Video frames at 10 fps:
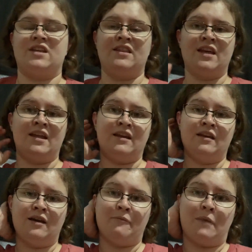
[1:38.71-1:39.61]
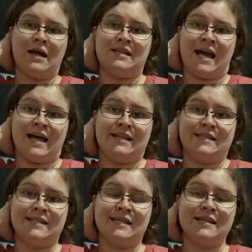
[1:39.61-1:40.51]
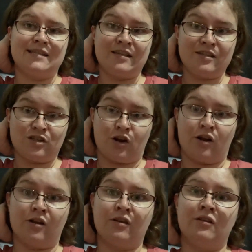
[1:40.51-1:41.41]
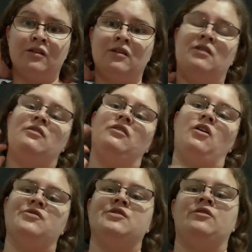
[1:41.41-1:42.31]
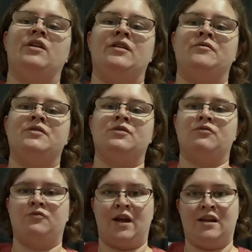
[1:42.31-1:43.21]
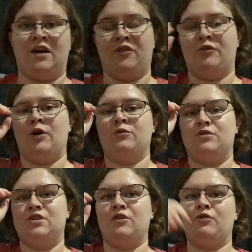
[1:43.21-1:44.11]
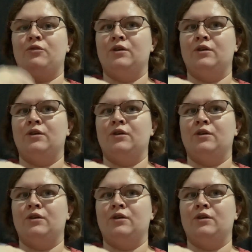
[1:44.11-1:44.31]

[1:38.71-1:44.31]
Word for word: And then my dad's sister also lived right down the road. So,